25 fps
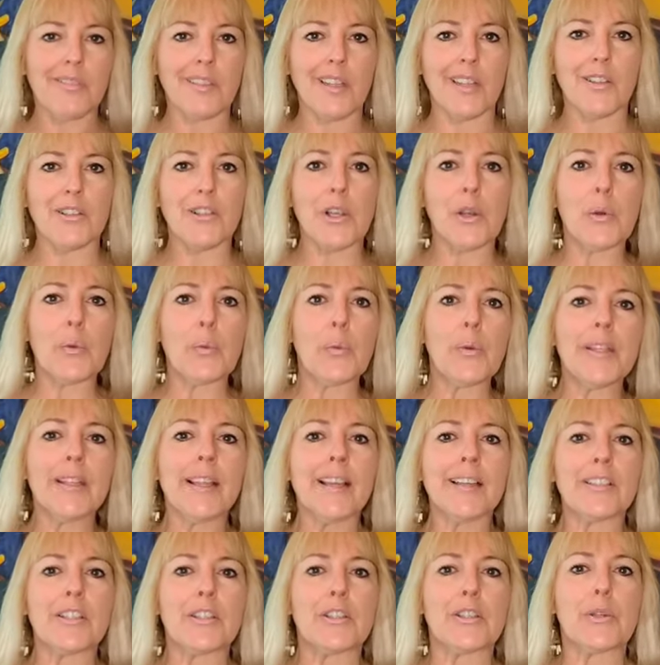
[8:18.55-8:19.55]
So we
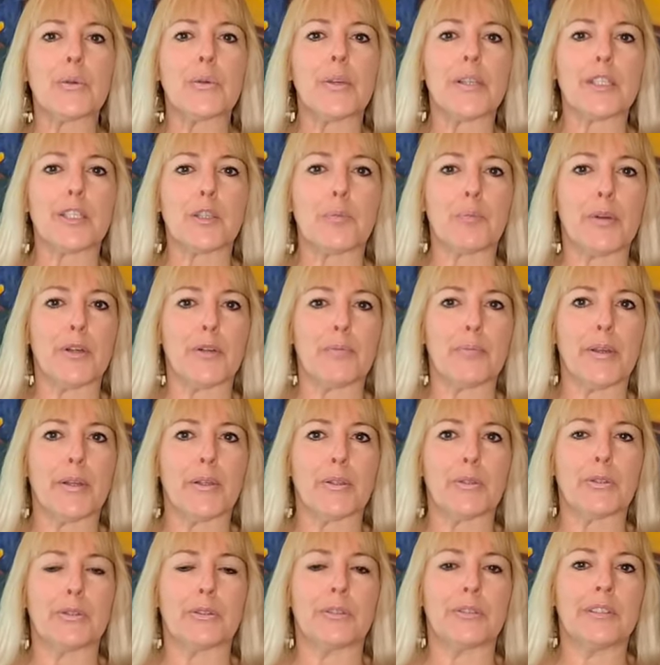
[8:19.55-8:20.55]
like to do
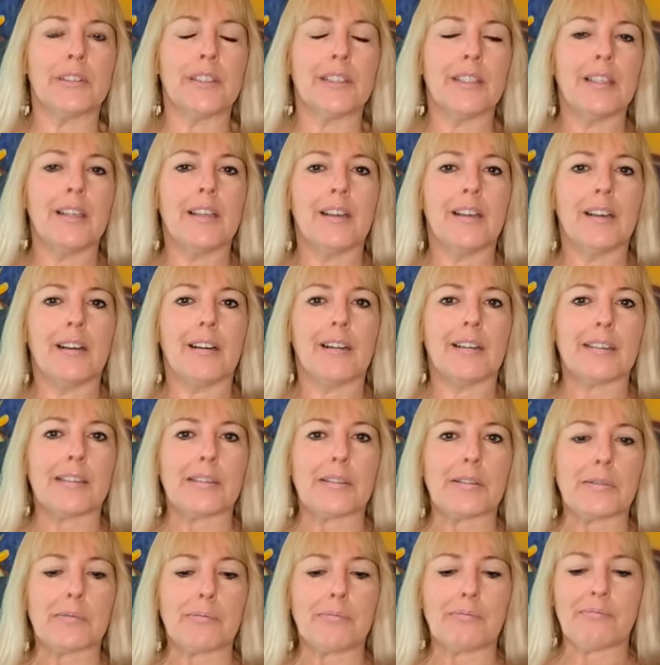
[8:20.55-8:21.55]
experimental
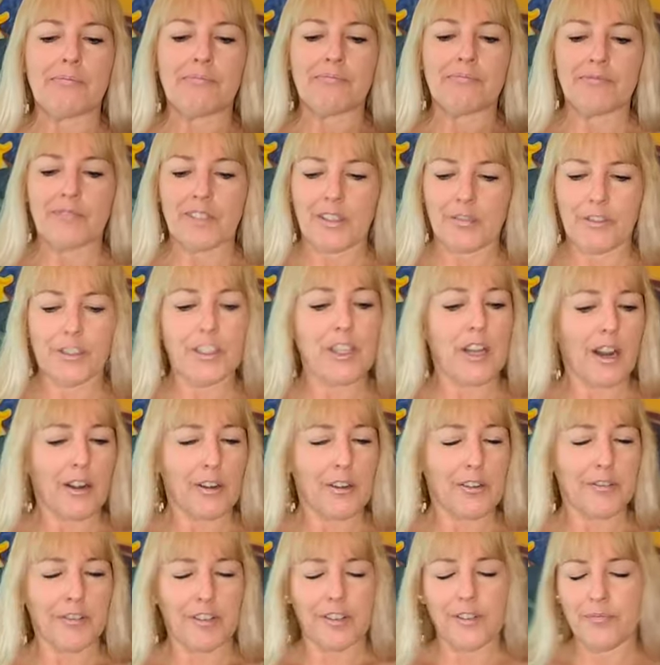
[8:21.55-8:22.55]
um,
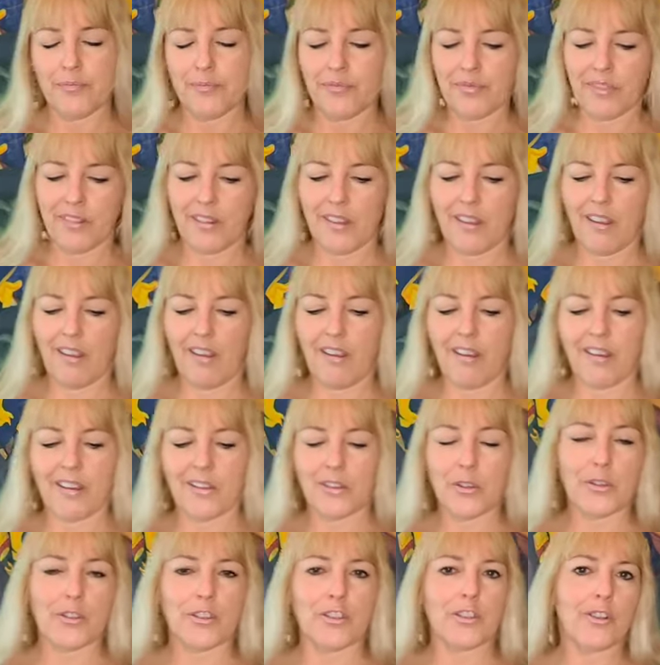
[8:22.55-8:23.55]
photography and
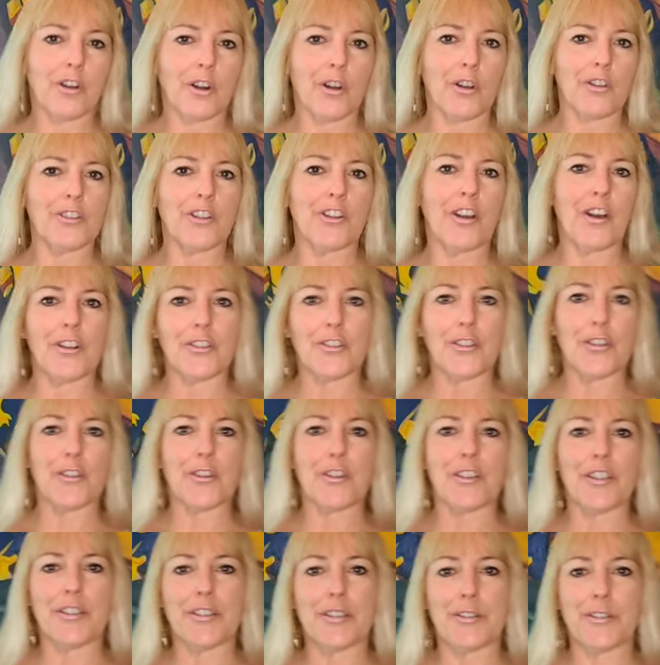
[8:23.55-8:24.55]
or, or
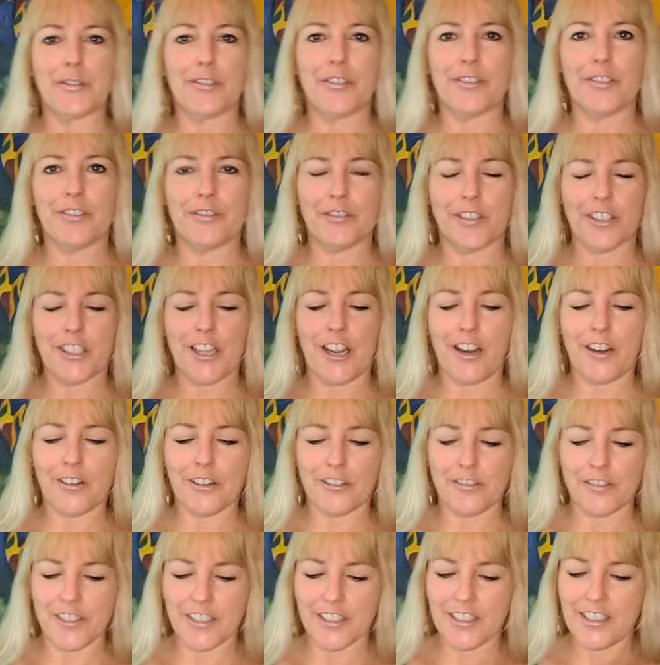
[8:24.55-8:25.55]
alternative
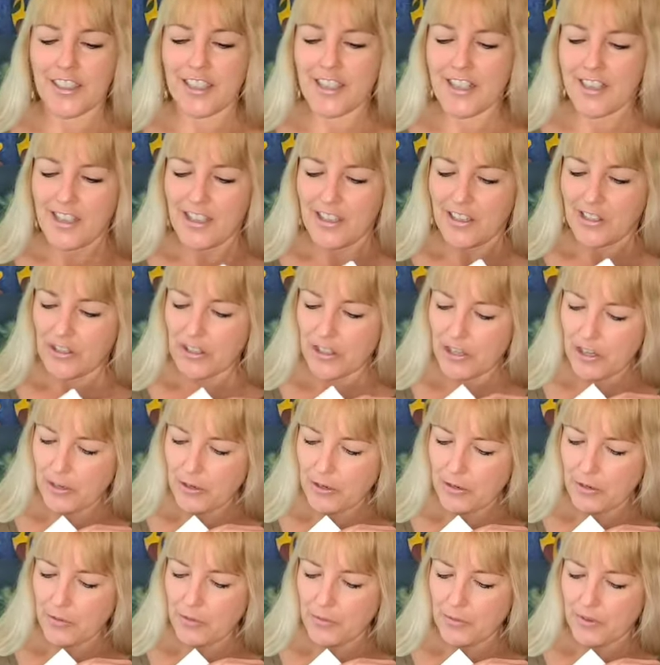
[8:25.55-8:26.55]
photography.
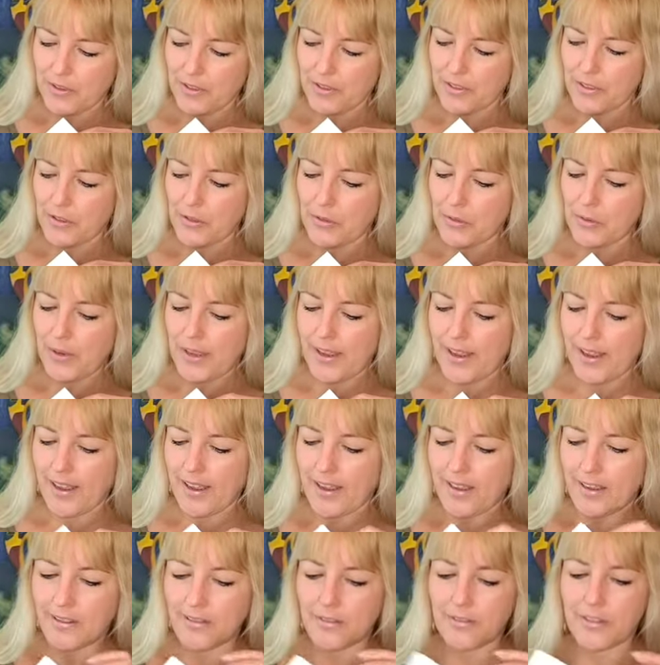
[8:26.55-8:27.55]
So you
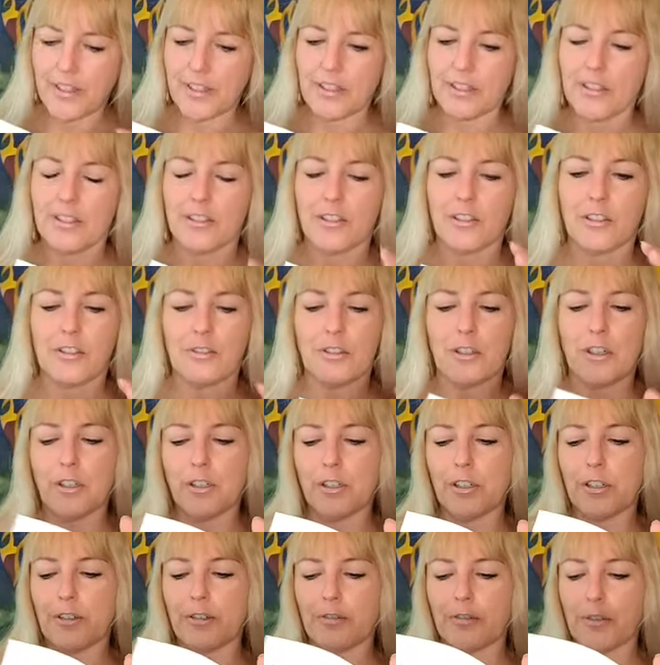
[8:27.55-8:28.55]
have this
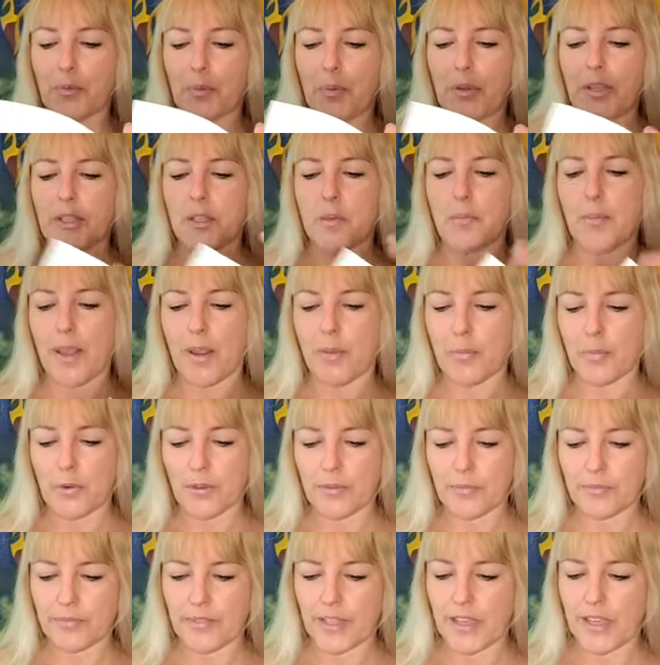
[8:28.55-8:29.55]
curved piece of
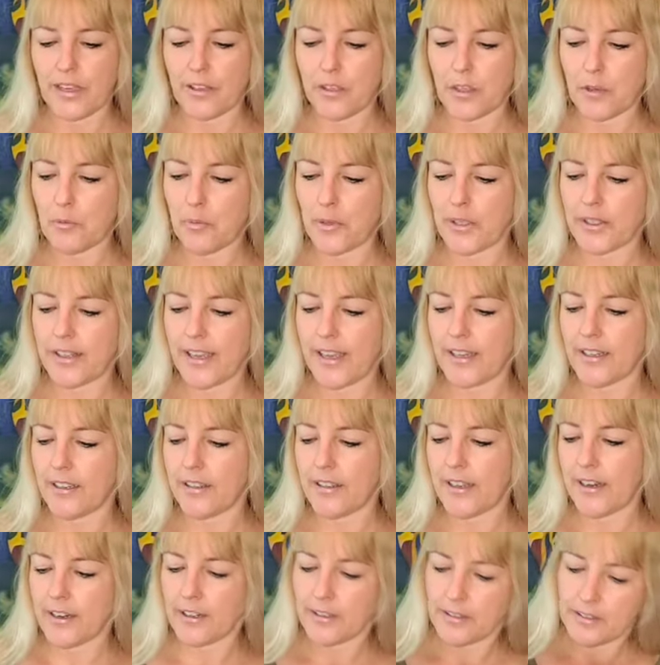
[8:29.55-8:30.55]
paper and you put that in
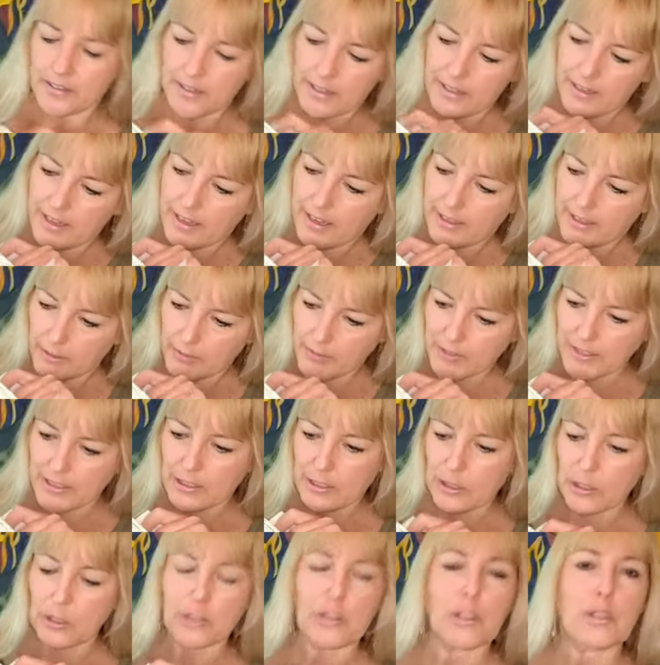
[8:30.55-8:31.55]
there this one's a
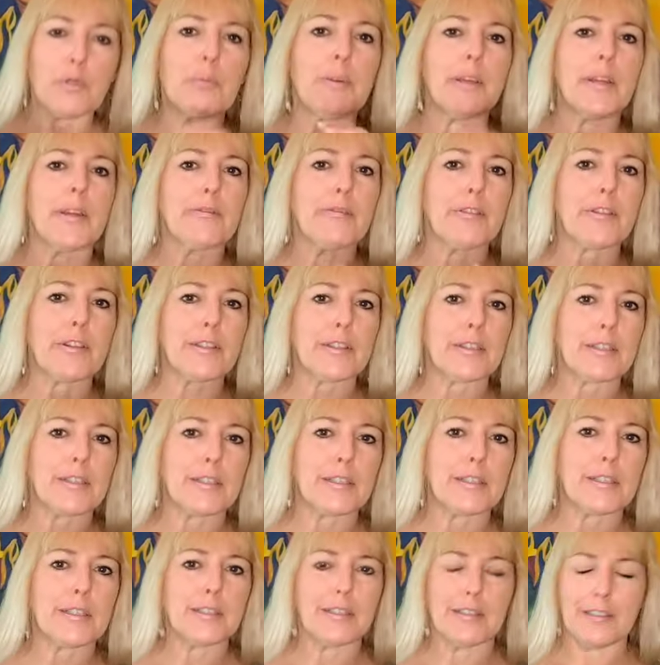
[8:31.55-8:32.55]
little too big for
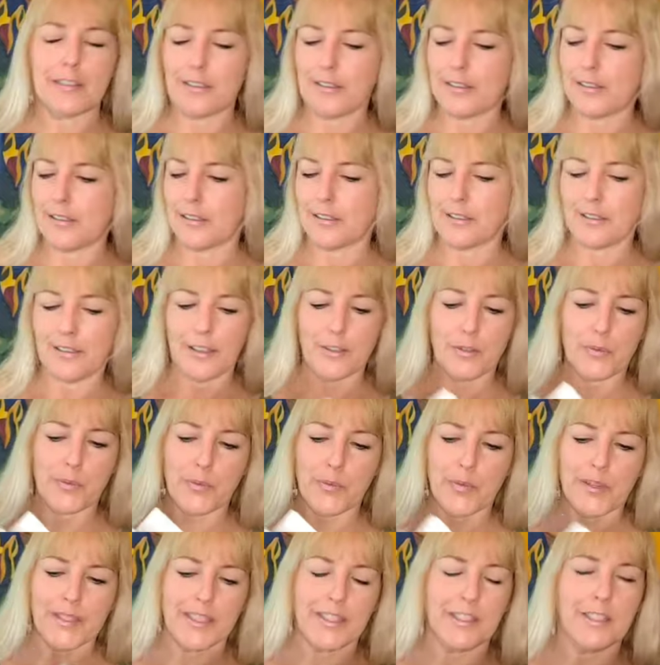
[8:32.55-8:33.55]
this. Uh, this one
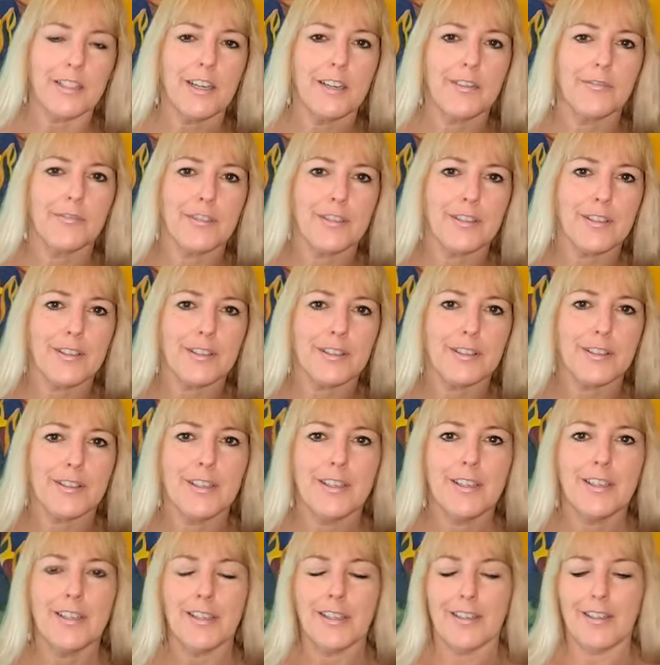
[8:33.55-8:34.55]
wasn't cut for this
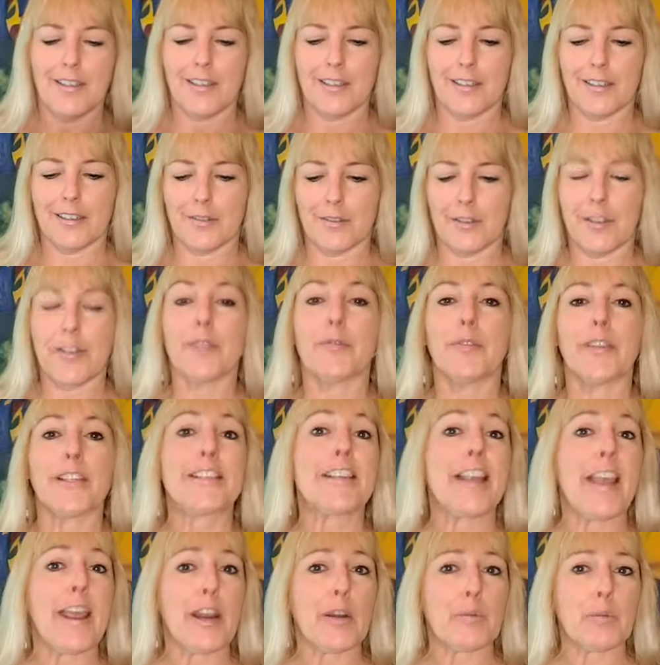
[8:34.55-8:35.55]
uh, this
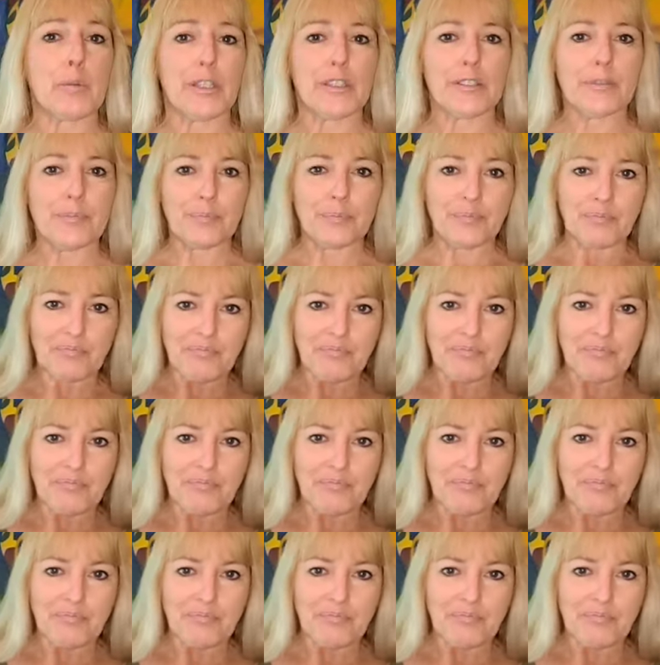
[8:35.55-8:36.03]
camera.